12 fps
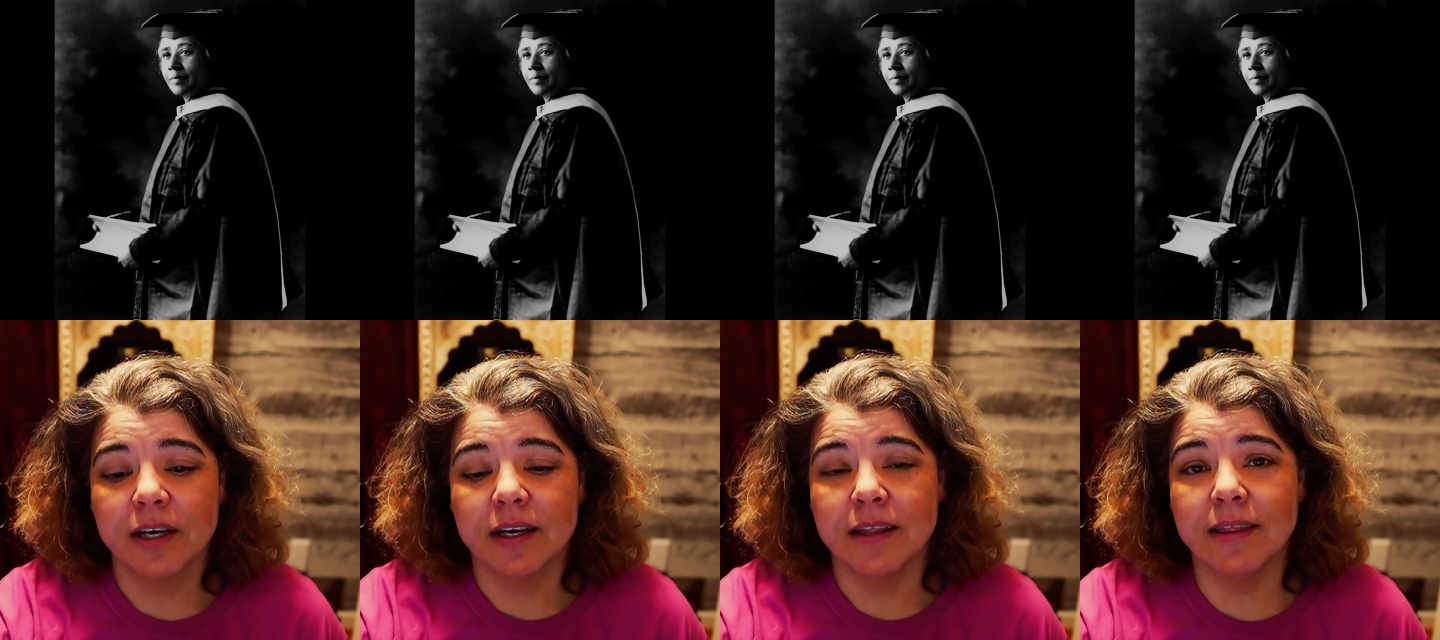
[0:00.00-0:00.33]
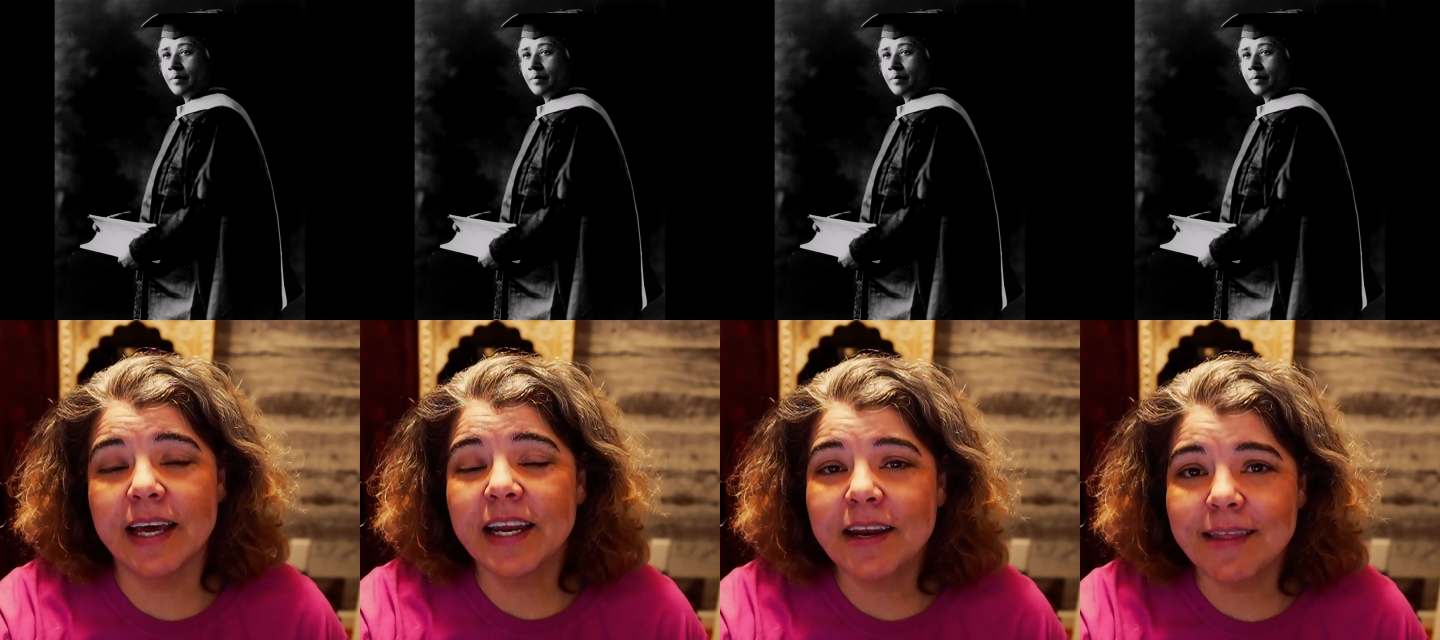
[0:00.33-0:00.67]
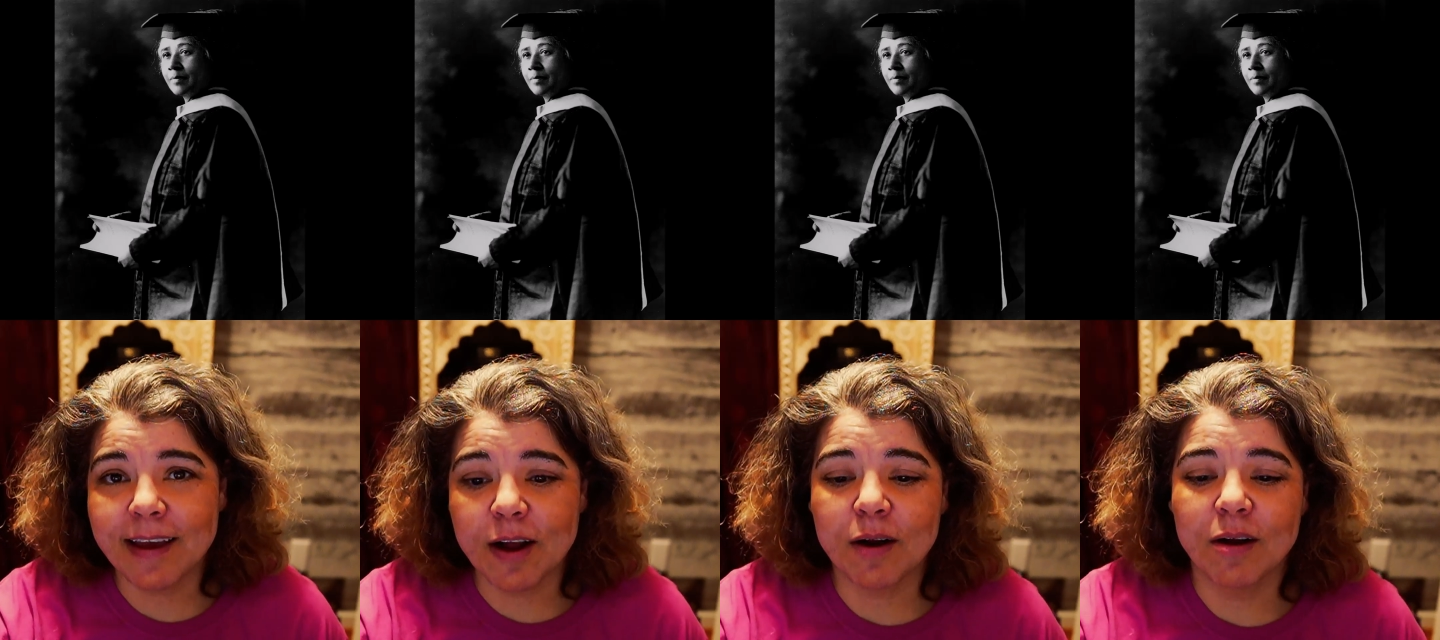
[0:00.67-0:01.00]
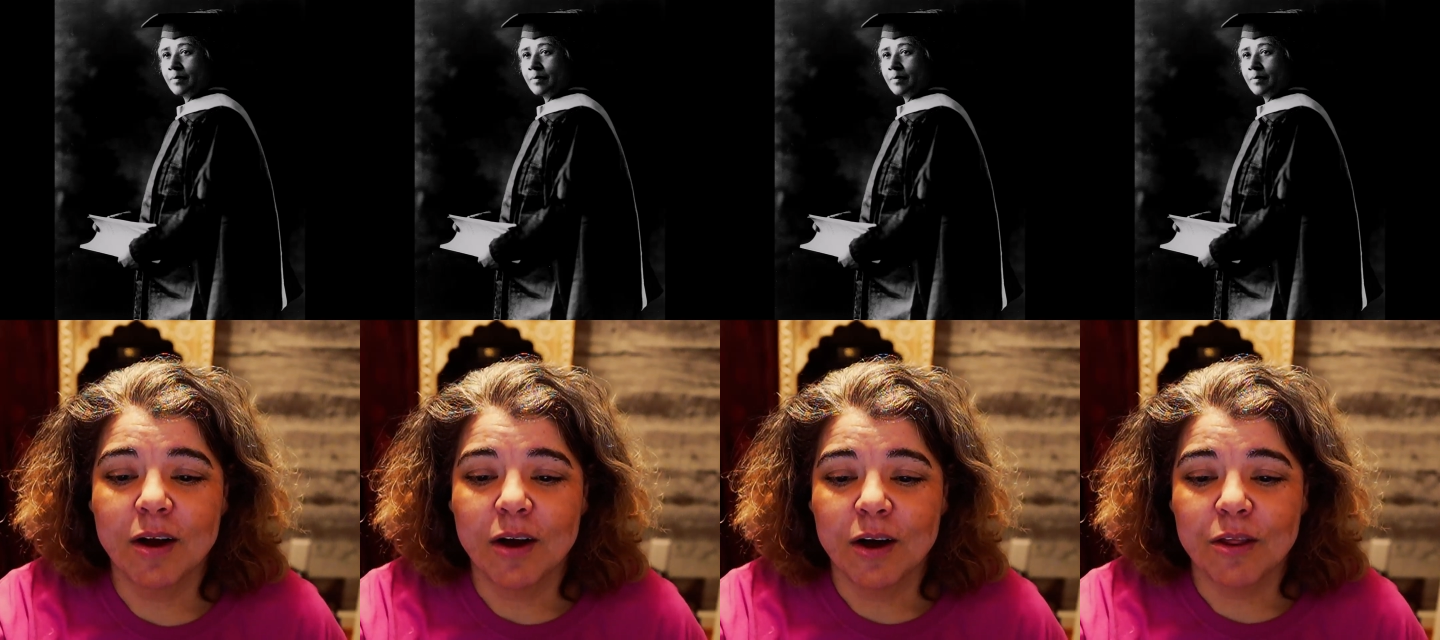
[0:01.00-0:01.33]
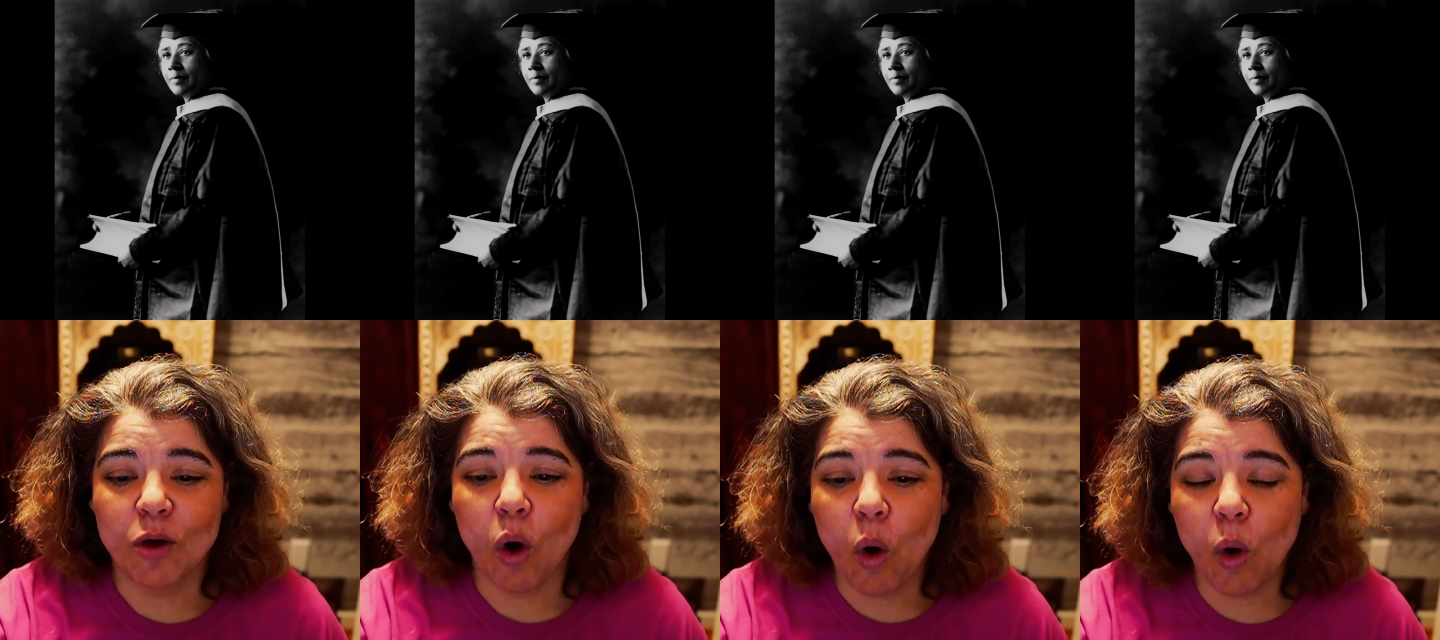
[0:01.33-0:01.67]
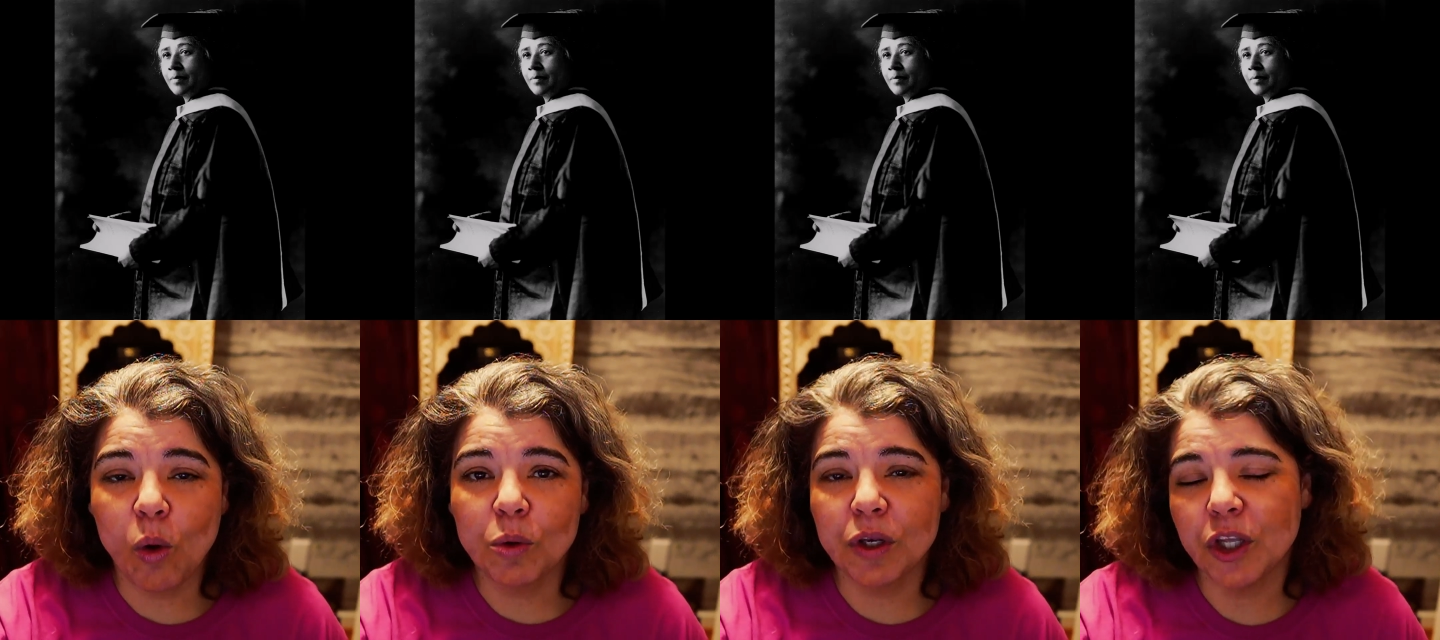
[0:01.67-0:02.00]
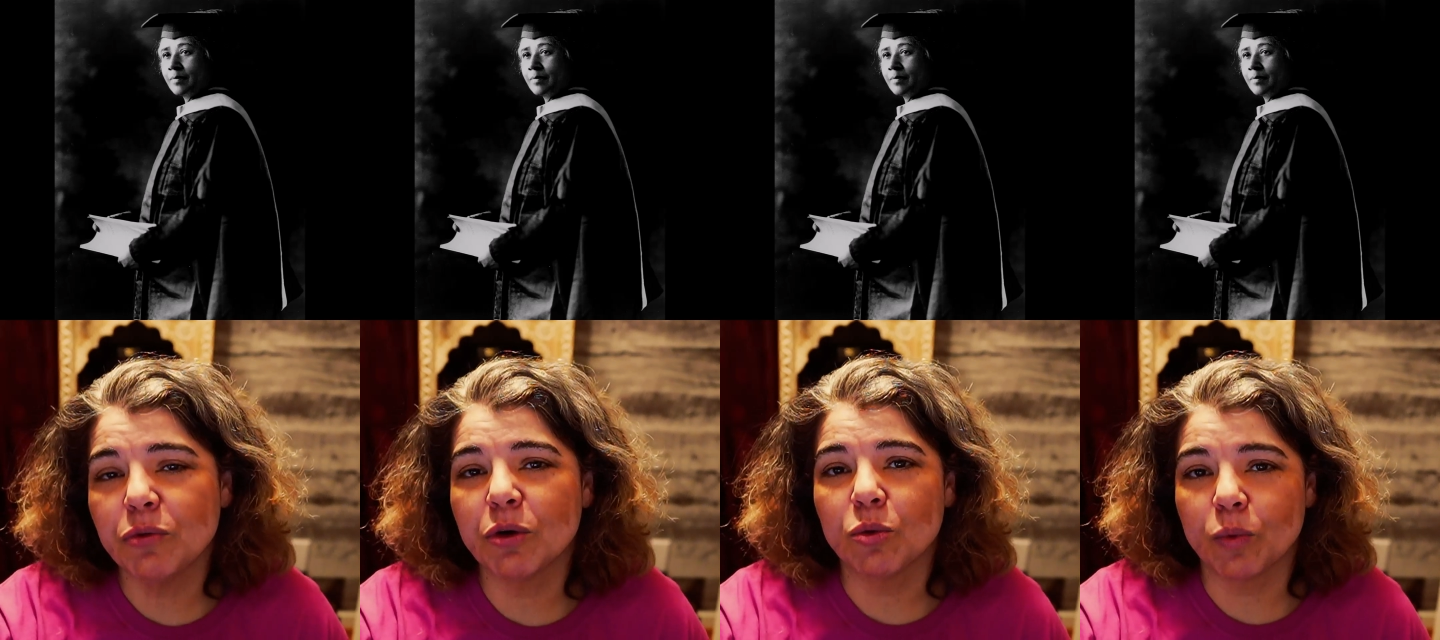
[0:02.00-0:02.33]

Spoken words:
Then and there, the whole Negro